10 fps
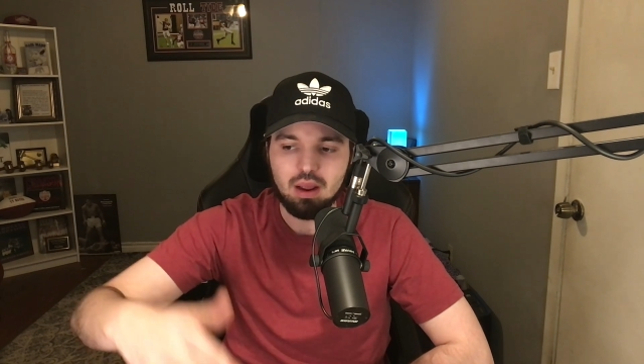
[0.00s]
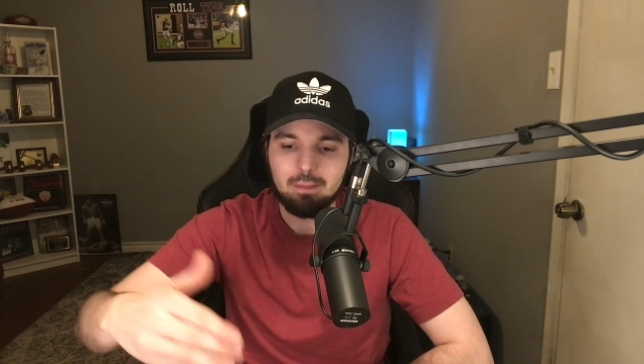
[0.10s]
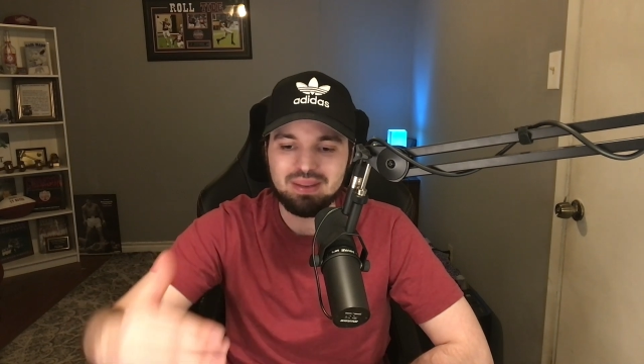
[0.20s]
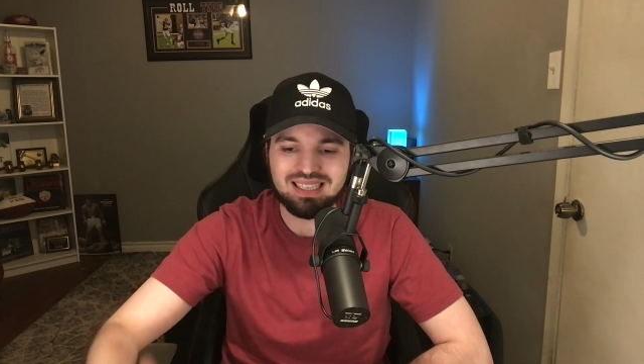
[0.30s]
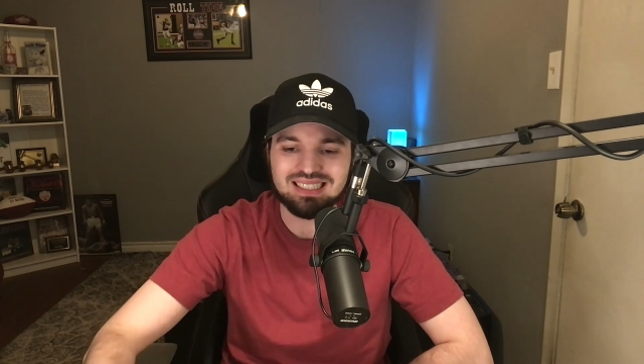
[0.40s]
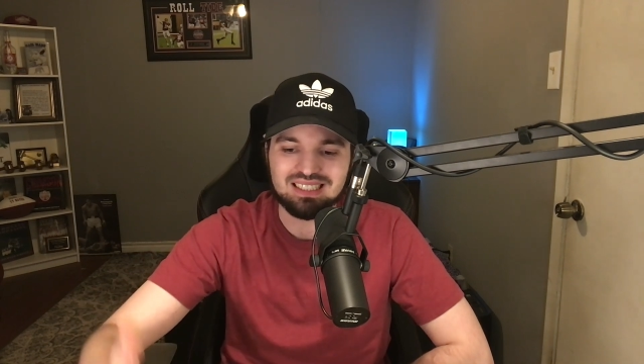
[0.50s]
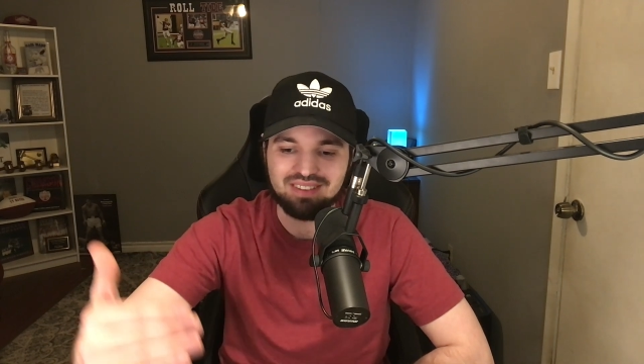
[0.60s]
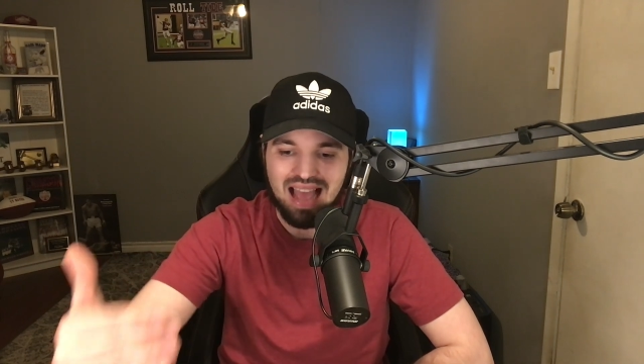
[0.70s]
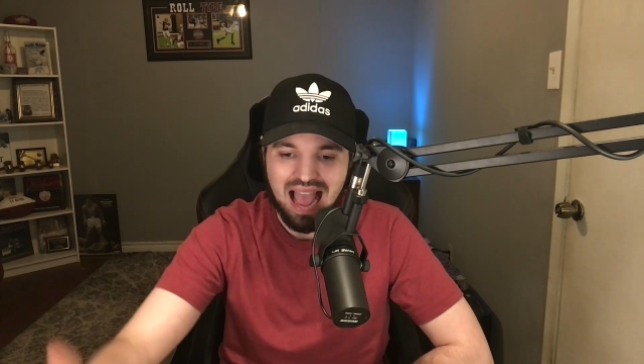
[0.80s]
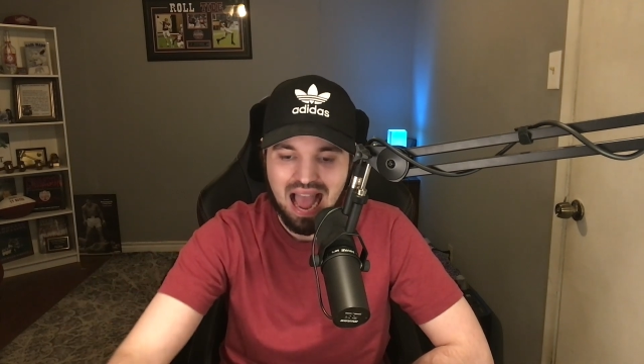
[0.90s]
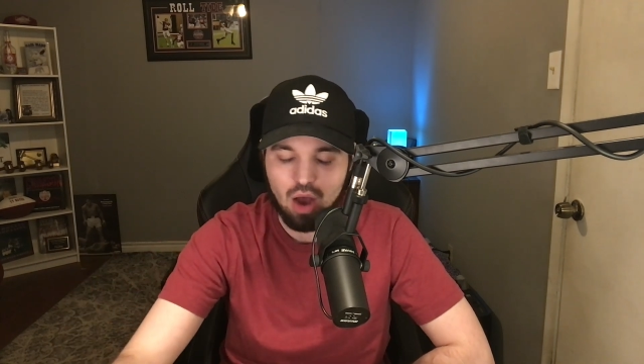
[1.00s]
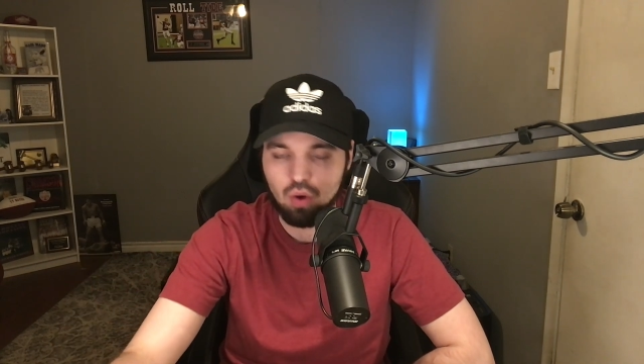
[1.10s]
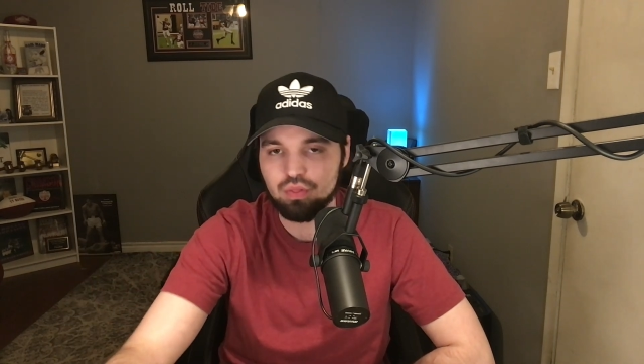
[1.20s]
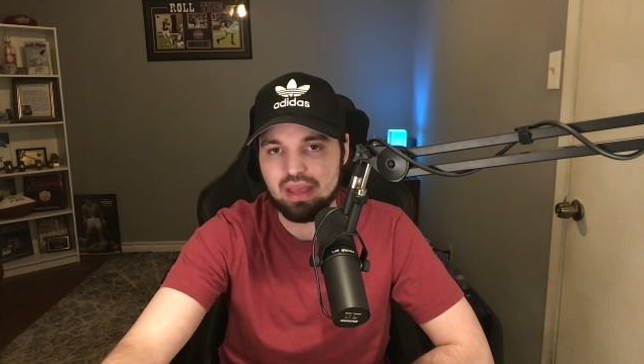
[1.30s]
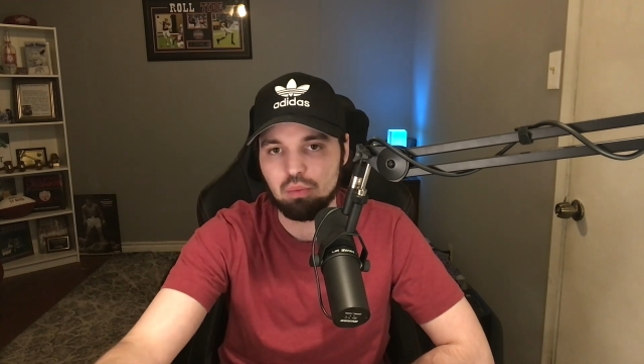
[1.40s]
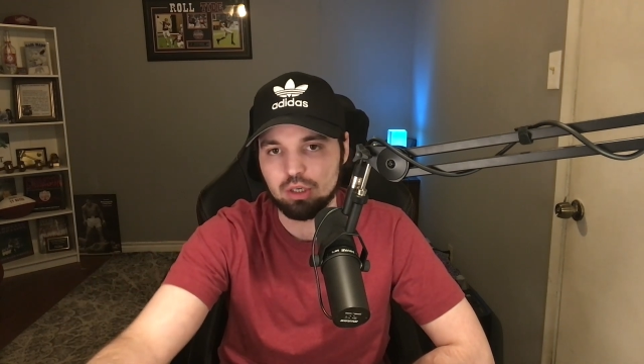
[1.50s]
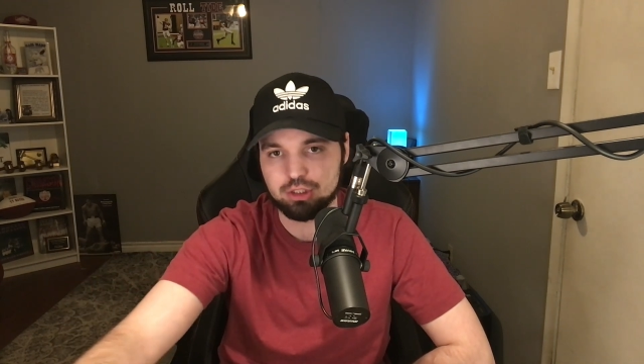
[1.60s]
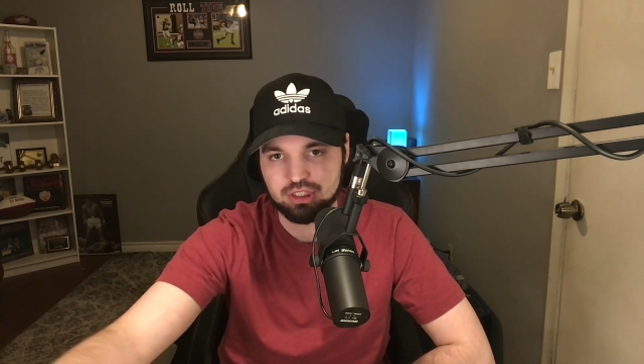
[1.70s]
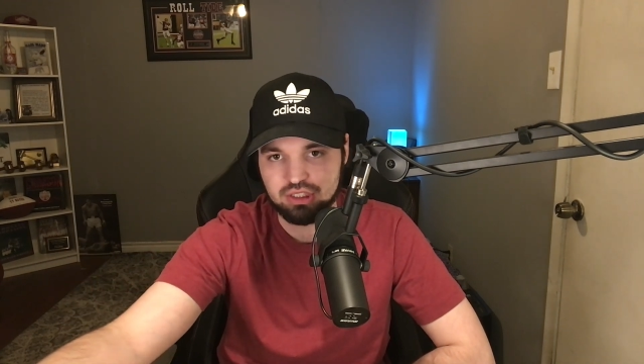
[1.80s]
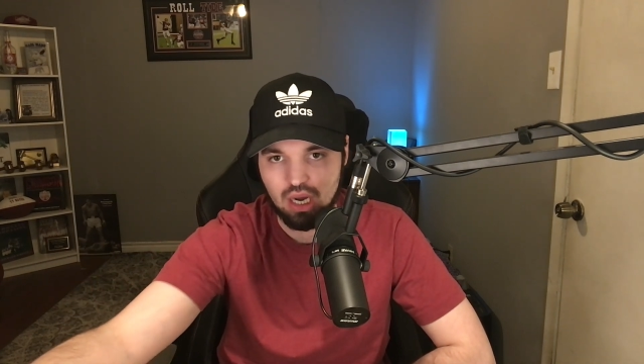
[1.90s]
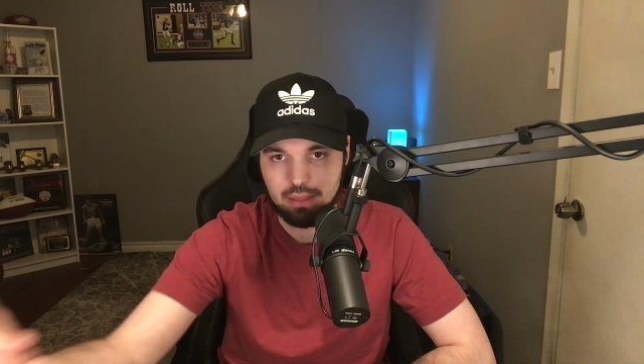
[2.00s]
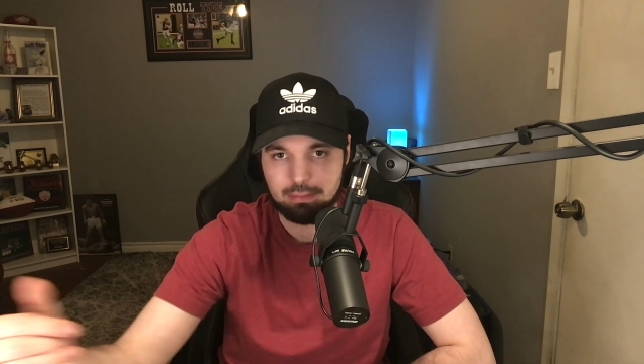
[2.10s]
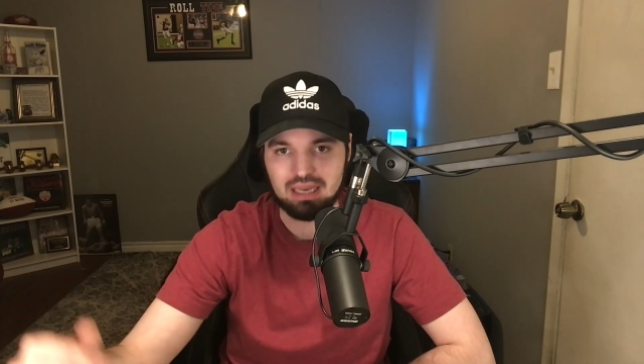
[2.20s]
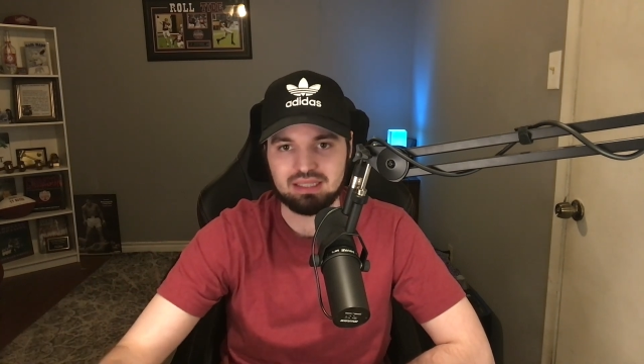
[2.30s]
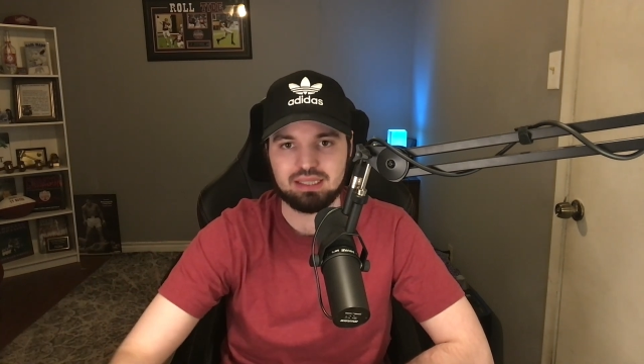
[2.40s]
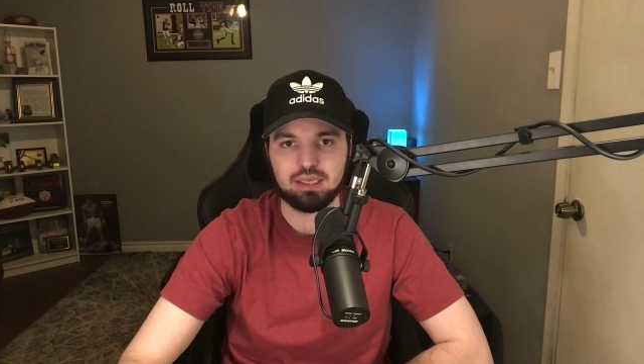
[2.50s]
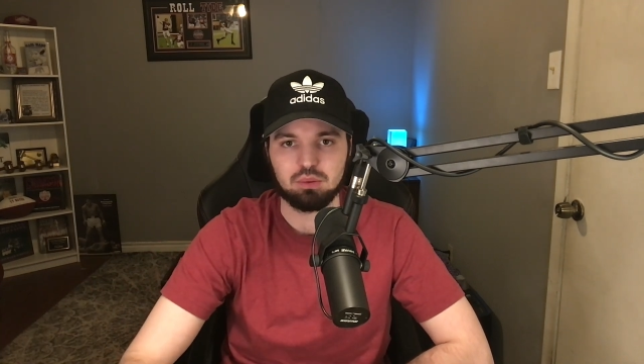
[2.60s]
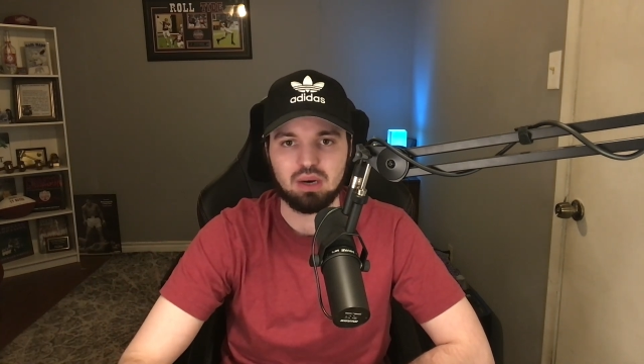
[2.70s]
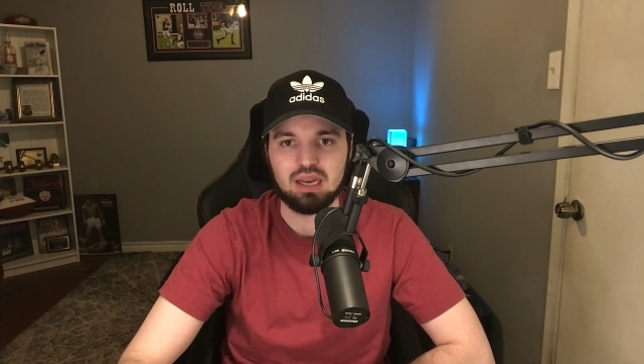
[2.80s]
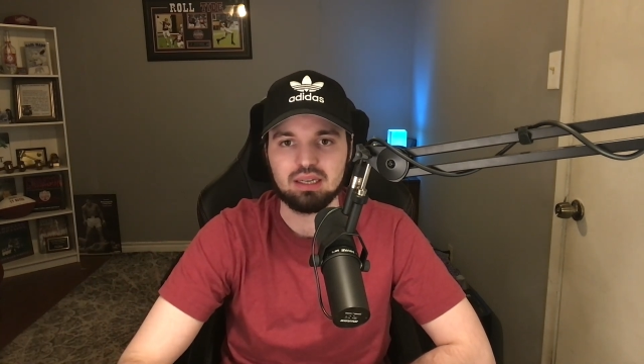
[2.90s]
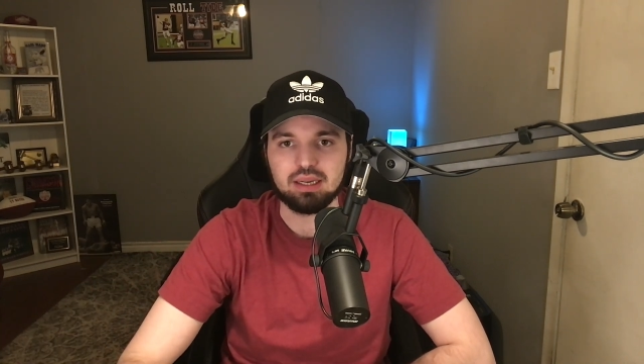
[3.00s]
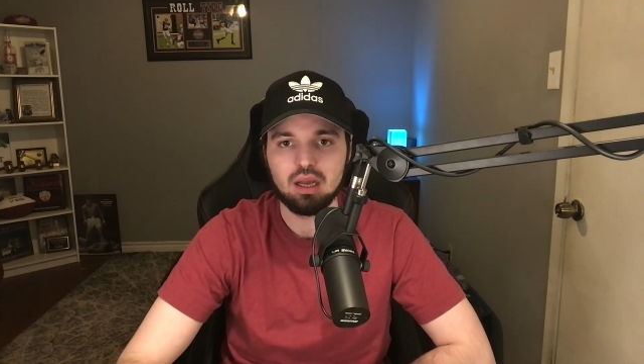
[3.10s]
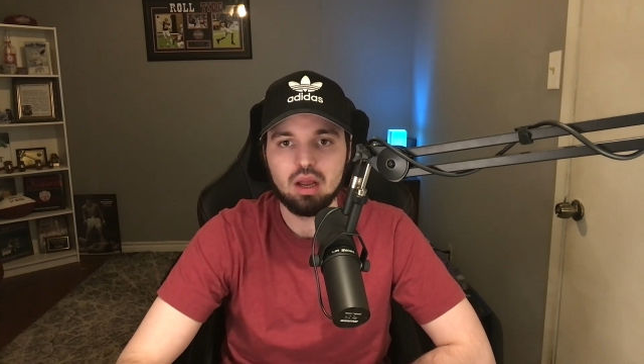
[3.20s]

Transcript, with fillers: because of how they were just done by Lincoln Riley.